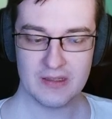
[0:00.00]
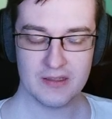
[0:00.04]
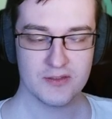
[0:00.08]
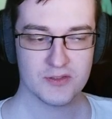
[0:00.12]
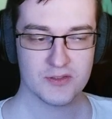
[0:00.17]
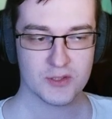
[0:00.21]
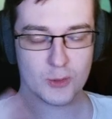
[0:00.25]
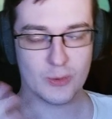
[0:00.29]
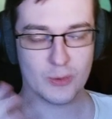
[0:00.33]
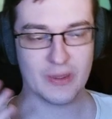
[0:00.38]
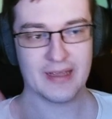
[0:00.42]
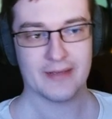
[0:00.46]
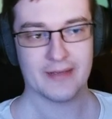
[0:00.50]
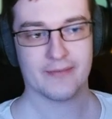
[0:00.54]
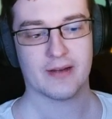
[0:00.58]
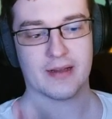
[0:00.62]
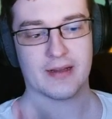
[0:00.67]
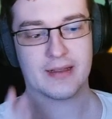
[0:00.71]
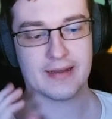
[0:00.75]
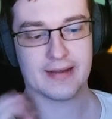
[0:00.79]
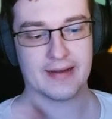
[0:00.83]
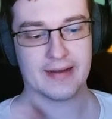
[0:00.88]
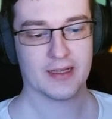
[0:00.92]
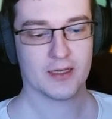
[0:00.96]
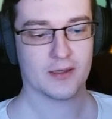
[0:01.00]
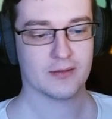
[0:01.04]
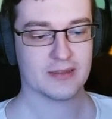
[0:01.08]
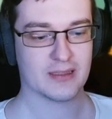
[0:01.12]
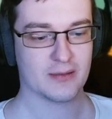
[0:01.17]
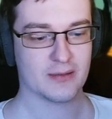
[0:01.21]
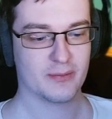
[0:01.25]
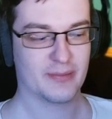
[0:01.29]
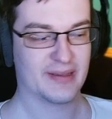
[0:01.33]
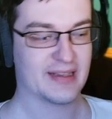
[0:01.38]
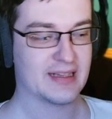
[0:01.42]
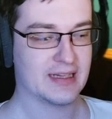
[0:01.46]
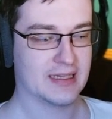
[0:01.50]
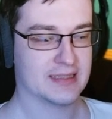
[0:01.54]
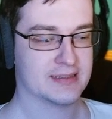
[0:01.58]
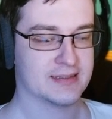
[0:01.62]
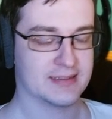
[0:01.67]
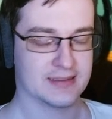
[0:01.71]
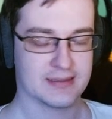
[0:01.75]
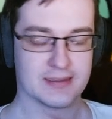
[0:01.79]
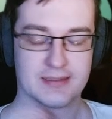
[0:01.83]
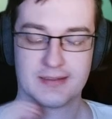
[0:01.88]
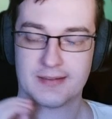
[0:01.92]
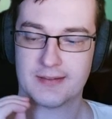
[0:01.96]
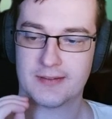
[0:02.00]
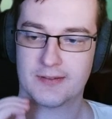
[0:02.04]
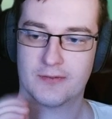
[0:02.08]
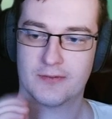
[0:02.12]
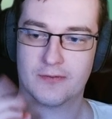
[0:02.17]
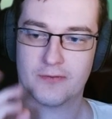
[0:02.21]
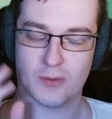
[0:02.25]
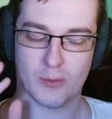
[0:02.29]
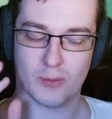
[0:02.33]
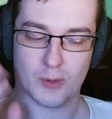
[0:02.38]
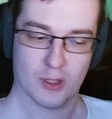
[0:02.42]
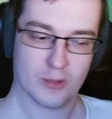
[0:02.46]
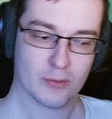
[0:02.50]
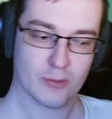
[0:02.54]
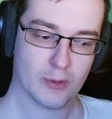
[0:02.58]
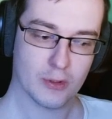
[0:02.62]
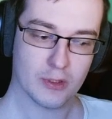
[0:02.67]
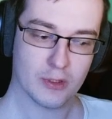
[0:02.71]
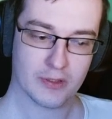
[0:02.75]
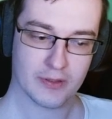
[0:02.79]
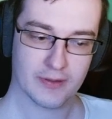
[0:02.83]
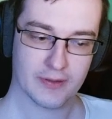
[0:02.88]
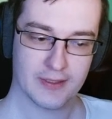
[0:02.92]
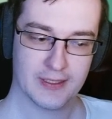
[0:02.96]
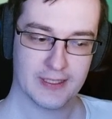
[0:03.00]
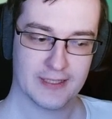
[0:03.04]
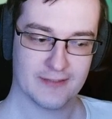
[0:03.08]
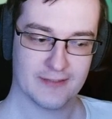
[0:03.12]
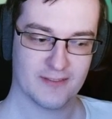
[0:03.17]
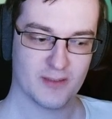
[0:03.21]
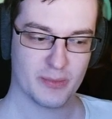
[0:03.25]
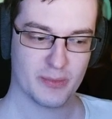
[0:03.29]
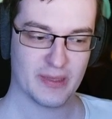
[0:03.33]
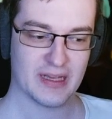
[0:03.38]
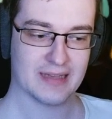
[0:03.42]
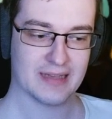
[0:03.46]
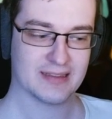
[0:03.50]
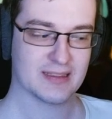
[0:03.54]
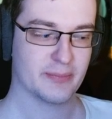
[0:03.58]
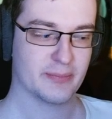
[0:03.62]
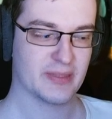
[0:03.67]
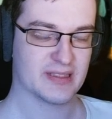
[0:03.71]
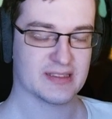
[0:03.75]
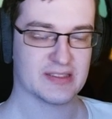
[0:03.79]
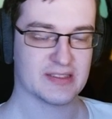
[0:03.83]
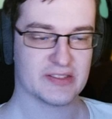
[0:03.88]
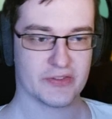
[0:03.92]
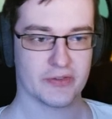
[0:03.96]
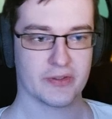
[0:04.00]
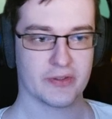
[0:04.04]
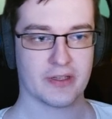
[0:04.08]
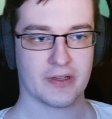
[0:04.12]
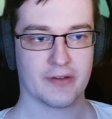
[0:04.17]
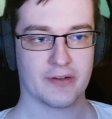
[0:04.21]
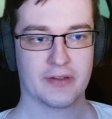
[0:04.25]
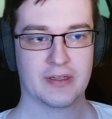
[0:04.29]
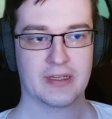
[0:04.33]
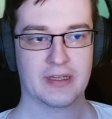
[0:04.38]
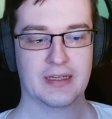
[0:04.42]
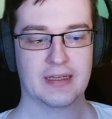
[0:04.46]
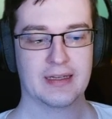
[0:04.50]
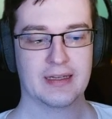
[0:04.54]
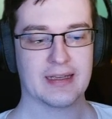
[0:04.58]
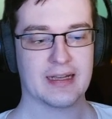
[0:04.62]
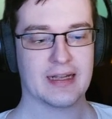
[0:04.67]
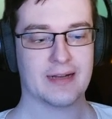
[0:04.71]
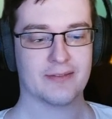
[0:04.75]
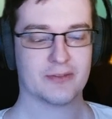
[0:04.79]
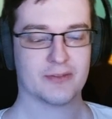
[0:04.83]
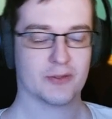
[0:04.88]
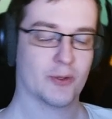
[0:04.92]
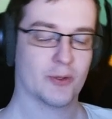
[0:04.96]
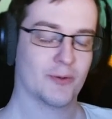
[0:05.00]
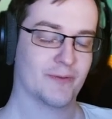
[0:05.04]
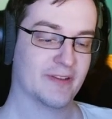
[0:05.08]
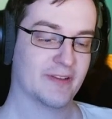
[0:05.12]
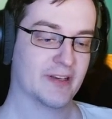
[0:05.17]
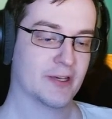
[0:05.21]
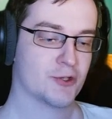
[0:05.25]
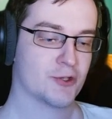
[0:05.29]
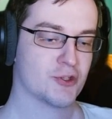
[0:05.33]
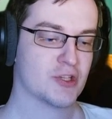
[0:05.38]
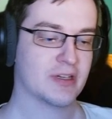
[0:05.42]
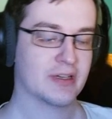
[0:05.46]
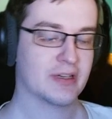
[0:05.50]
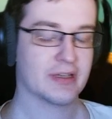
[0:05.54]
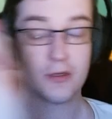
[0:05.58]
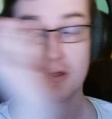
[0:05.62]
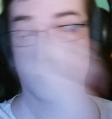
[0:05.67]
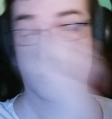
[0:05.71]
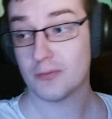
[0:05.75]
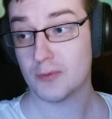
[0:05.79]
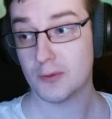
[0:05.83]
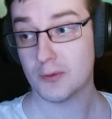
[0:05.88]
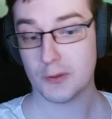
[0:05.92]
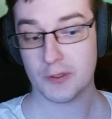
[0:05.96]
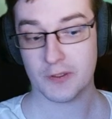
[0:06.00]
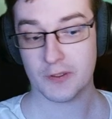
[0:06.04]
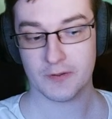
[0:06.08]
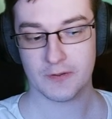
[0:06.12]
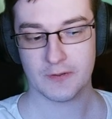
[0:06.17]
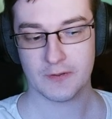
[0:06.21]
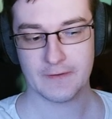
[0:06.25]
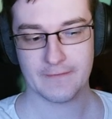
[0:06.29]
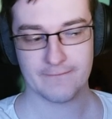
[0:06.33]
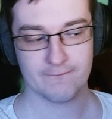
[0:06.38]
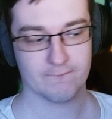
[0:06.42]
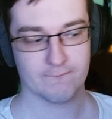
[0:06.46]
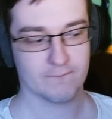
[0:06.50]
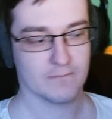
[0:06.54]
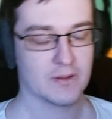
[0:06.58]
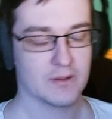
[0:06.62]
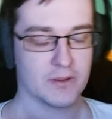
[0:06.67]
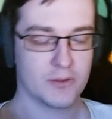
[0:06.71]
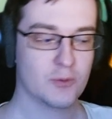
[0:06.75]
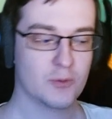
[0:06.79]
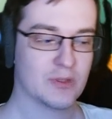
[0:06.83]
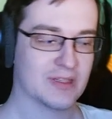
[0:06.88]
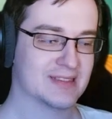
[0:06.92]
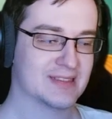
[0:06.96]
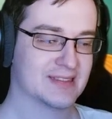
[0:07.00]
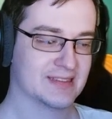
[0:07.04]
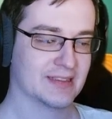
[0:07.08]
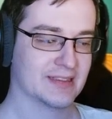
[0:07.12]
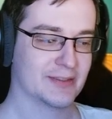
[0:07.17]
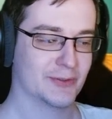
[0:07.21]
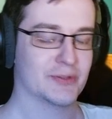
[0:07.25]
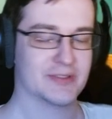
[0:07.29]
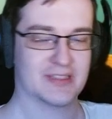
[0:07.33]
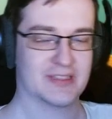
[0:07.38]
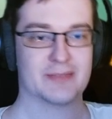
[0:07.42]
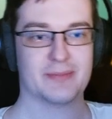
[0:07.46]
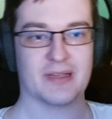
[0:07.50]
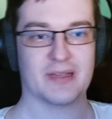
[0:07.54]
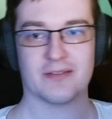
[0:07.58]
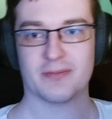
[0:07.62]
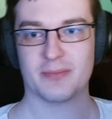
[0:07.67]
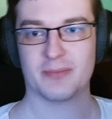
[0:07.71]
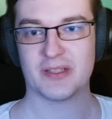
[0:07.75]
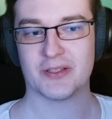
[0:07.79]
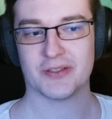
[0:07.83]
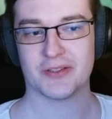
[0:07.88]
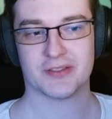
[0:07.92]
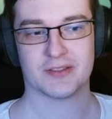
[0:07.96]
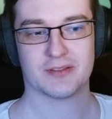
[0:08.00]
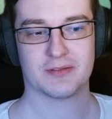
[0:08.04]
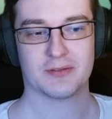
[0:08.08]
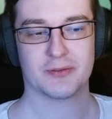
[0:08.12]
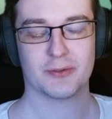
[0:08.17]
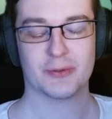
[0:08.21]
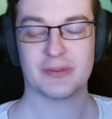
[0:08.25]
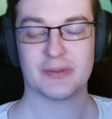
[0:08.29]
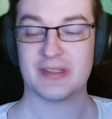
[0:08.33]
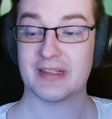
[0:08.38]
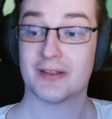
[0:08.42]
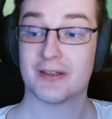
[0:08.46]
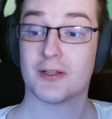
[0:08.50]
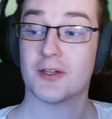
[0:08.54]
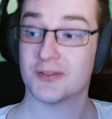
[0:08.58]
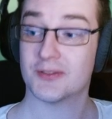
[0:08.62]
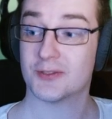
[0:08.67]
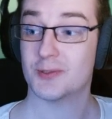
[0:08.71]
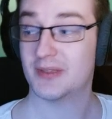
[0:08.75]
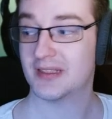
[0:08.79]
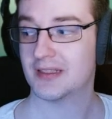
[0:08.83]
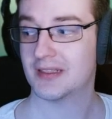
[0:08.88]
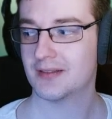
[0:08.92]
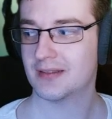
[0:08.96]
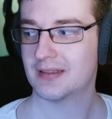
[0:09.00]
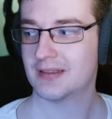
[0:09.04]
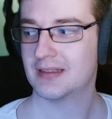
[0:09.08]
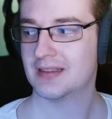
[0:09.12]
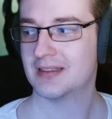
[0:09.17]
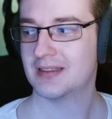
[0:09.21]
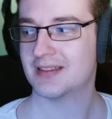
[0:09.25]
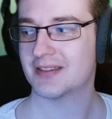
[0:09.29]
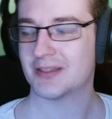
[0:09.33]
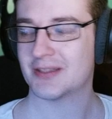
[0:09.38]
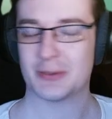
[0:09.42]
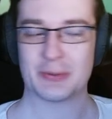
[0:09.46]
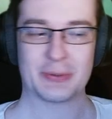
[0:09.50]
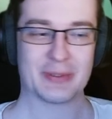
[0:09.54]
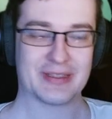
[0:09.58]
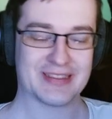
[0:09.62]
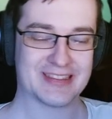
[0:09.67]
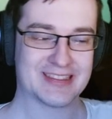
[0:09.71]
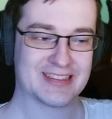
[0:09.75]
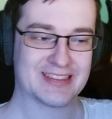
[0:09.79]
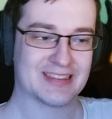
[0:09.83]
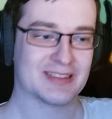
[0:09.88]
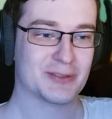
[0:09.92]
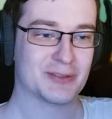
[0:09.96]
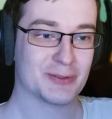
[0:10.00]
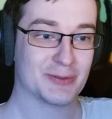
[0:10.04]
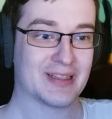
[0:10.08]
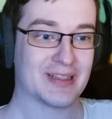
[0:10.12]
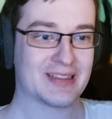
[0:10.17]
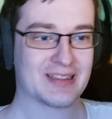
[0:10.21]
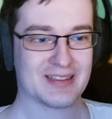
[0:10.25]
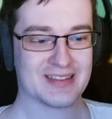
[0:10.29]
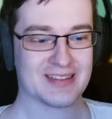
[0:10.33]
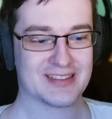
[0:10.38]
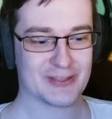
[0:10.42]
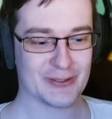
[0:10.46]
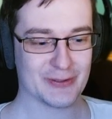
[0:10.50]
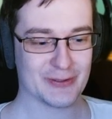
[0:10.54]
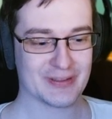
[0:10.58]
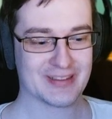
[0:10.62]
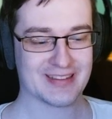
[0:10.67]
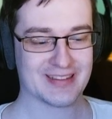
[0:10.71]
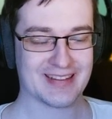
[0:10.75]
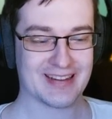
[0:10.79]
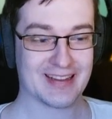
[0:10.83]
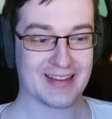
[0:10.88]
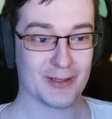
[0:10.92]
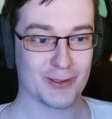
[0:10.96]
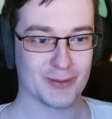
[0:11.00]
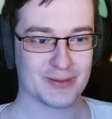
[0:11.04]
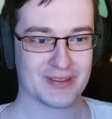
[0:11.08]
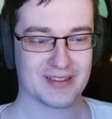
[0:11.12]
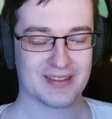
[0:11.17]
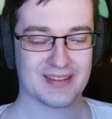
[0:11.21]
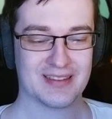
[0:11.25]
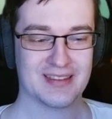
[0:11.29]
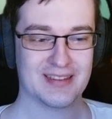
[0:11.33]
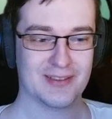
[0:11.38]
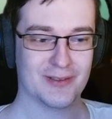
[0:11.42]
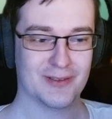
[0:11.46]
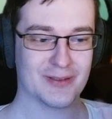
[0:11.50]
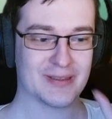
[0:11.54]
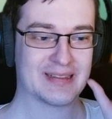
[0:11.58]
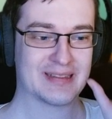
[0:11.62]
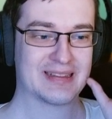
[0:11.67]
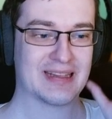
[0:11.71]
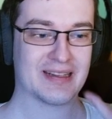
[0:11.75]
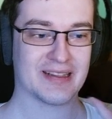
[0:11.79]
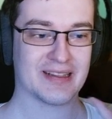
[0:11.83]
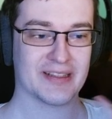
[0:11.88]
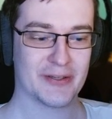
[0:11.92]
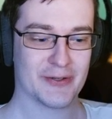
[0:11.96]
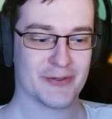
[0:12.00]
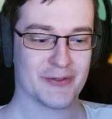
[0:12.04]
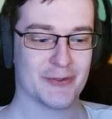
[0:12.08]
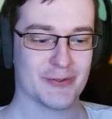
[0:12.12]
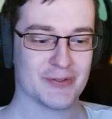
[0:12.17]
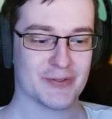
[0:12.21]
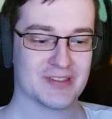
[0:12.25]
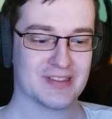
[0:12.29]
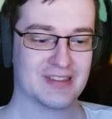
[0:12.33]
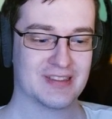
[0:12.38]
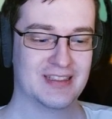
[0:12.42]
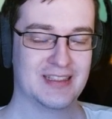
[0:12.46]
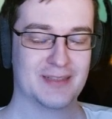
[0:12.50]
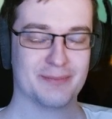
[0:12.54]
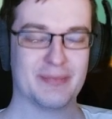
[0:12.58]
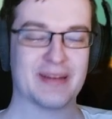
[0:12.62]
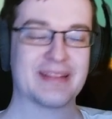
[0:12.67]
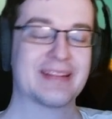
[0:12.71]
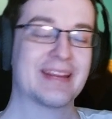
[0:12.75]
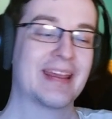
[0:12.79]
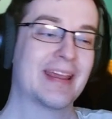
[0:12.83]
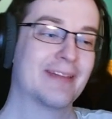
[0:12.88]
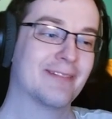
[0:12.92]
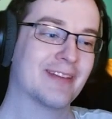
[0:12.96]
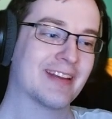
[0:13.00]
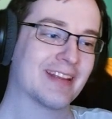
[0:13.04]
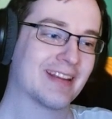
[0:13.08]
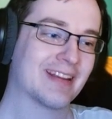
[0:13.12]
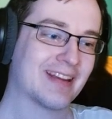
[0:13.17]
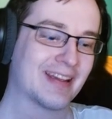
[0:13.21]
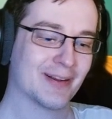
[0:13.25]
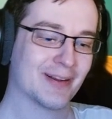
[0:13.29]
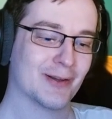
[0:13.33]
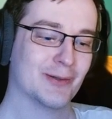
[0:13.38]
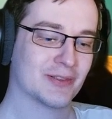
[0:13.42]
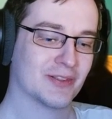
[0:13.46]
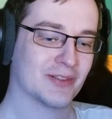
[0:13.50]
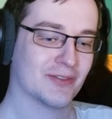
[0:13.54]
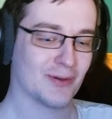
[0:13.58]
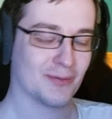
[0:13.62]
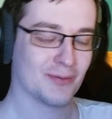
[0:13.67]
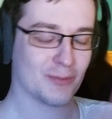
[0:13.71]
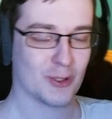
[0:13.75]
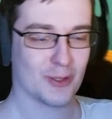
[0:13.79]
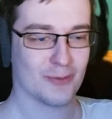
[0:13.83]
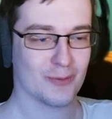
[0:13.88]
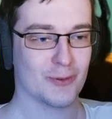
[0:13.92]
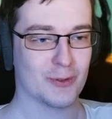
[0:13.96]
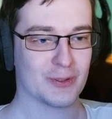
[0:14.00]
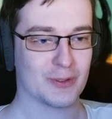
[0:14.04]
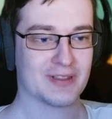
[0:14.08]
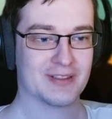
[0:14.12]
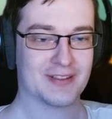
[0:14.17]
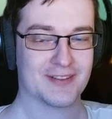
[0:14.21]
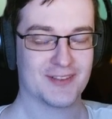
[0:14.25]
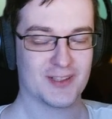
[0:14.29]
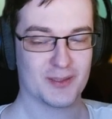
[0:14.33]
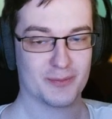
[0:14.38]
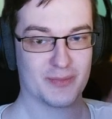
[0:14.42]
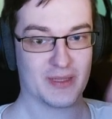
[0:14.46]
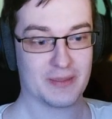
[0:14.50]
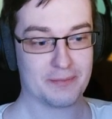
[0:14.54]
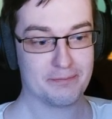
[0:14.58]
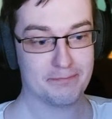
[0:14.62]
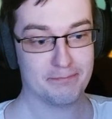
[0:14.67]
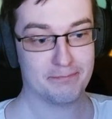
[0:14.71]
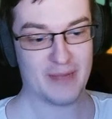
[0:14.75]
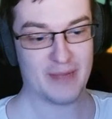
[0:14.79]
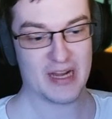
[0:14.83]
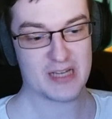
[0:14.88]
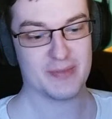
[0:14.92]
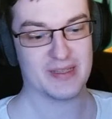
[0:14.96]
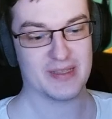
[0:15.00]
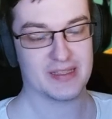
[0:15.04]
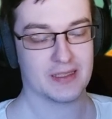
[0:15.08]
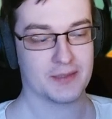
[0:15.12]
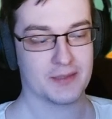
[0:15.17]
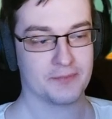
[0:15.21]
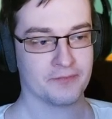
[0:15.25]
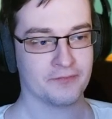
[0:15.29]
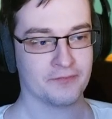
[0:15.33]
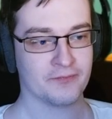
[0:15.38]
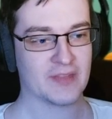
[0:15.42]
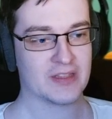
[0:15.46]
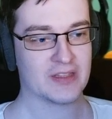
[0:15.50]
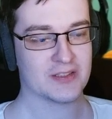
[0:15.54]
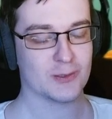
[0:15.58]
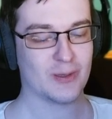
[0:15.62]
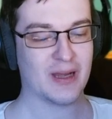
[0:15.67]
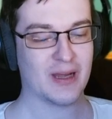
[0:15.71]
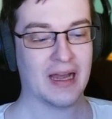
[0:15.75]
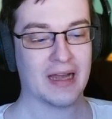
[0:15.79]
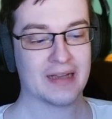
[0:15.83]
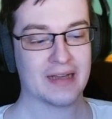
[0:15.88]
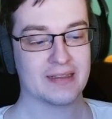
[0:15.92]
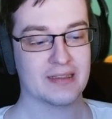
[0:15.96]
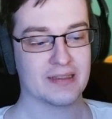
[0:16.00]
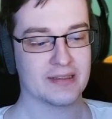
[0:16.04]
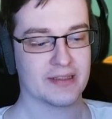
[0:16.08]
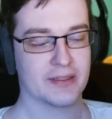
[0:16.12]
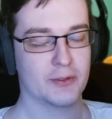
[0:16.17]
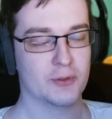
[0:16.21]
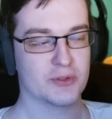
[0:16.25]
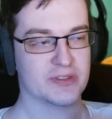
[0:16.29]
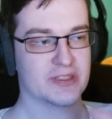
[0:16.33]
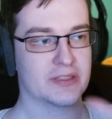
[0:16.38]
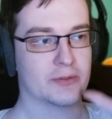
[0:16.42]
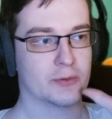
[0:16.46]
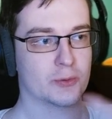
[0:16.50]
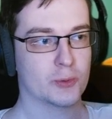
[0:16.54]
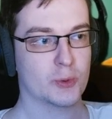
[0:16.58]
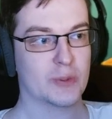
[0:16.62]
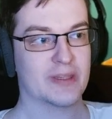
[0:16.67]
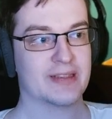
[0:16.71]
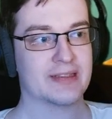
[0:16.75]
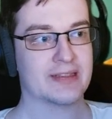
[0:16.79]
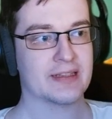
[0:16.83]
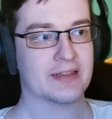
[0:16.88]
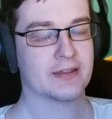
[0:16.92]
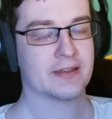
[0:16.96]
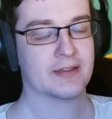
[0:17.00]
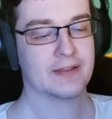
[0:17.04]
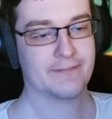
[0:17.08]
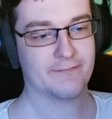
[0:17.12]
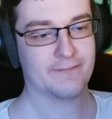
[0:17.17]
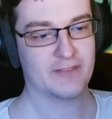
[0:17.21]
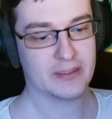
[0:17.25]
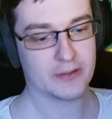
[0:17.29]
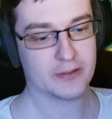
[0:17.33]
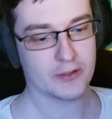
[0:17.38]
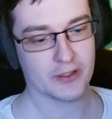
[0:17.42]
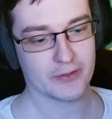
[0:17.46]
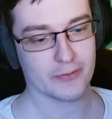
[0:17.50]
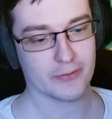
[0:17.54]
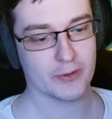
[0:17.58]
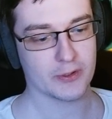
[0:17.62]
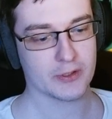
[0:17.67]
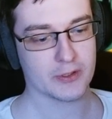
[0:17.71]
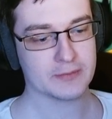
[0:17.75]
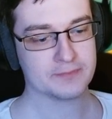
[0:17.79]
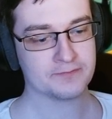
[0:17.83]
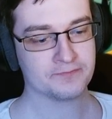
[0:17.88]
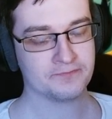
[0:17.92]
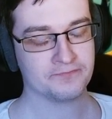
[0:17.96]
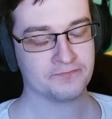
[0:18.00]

So every regrowth that will be casted from Convoke will be 100% stronger. And after you finish channeling Convoke, you can still use this buff because you didn't consume it. So you can still do that strong regrowth on a target you choose. But every regrowth from Convoke will be much better. So I ideally use it together with Convoke.